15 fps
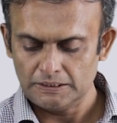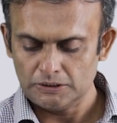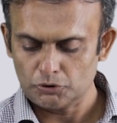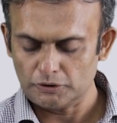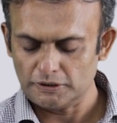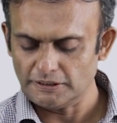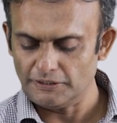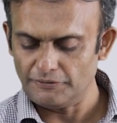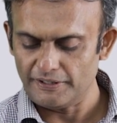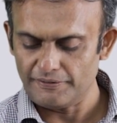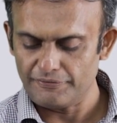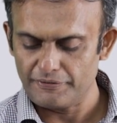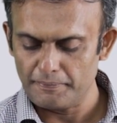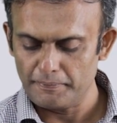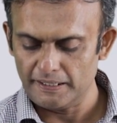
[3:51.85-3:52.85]
So this is a very
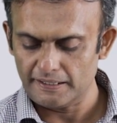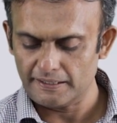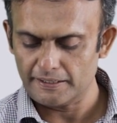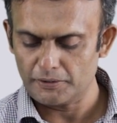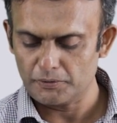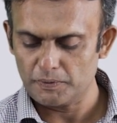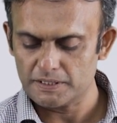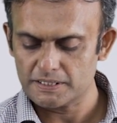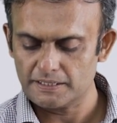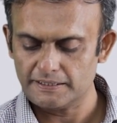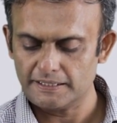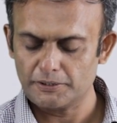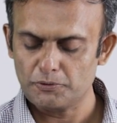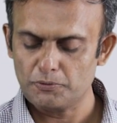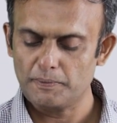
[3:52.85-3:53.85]
familiar equation
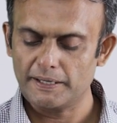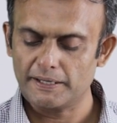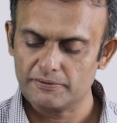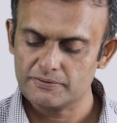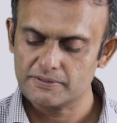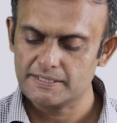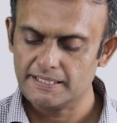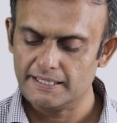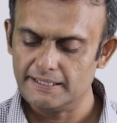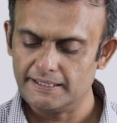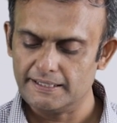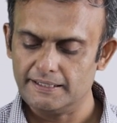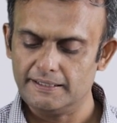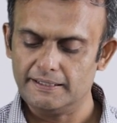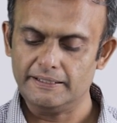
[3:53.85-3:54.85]
that you might have seen it
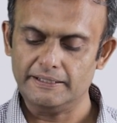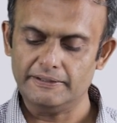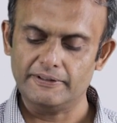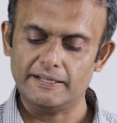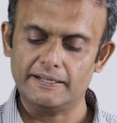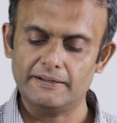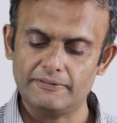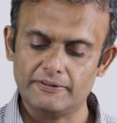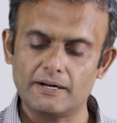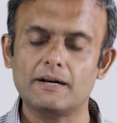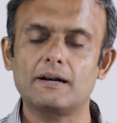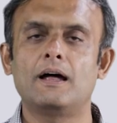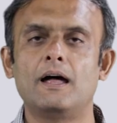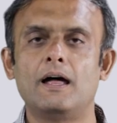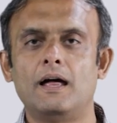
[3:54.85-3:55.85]
even in our
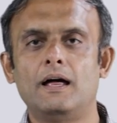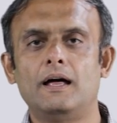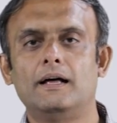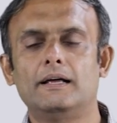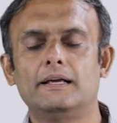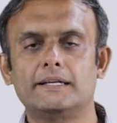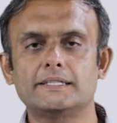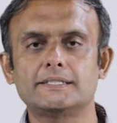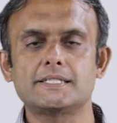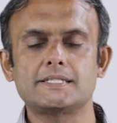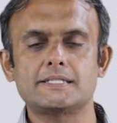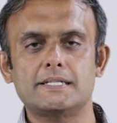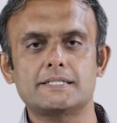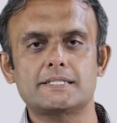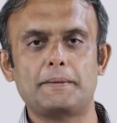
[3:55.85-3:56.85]

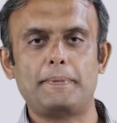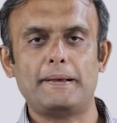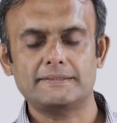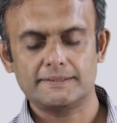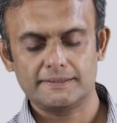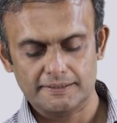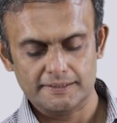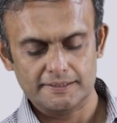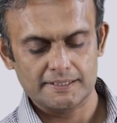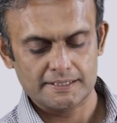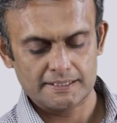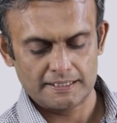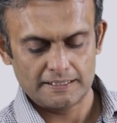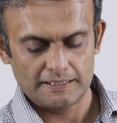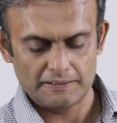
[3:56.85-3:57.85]
resistance
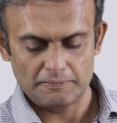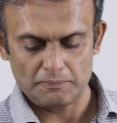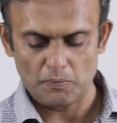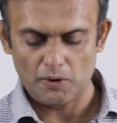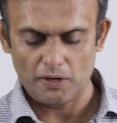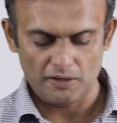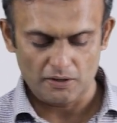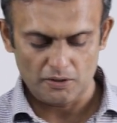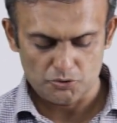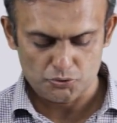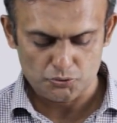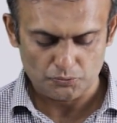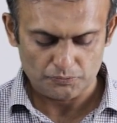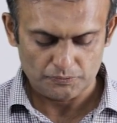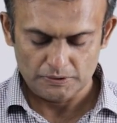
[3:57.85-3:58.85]
capacitance model
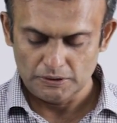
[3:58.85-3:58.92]
also.